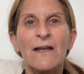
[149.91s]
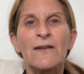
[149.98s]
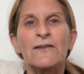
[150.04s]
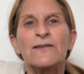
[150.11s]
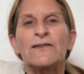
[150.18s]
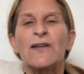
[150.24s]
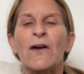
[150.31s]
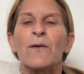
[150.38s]

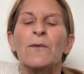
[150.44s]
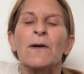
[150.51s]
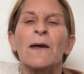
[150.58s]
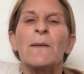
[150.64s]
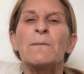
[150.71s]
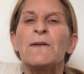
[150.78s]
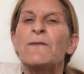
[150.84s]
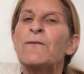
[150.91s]
So
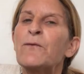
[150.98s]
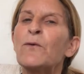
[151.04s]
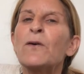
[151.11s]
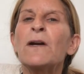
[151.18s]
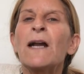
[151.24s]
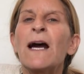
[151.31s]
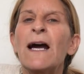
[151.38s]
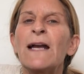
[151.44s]

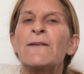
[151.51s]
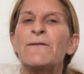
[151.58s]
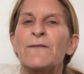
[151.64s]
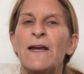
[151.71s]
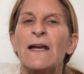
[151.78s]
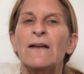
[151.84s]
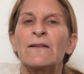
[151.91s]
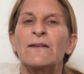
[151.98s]
before I
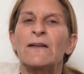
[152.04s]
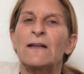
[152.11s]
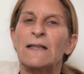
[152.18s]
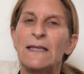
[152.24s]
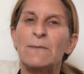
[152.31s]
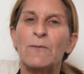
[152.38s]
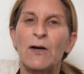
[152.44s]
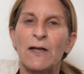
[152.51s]
found
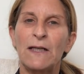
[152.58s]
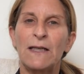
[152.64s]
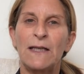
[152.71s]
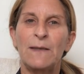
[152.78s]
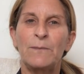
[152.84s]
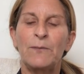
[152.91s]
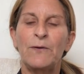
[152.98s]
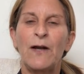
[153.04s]
Elite
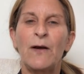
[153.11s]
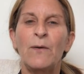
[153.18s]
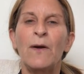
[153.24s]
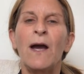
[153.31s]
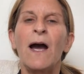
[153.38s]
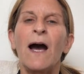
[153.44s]
Marketing Pro,